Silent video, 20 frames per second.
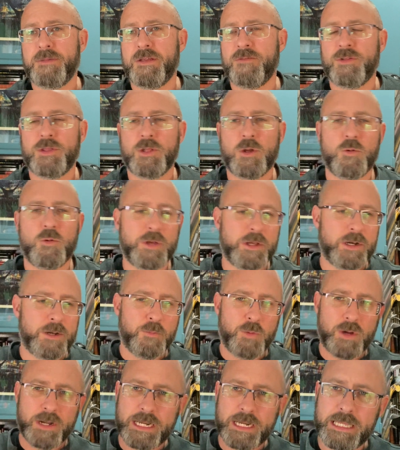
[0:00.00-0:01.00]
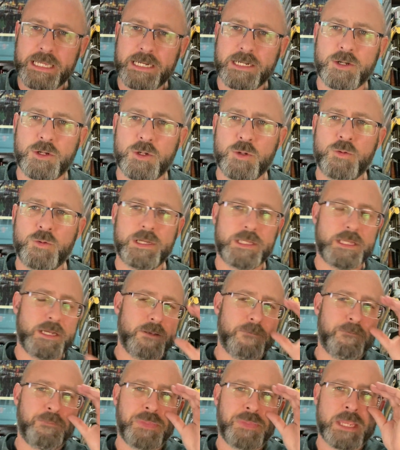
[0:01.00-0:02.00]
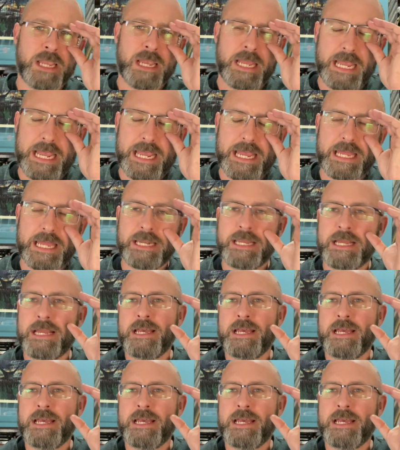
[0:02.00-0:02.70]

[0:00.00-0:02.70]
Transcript: even though we didn't want anything to do with him. And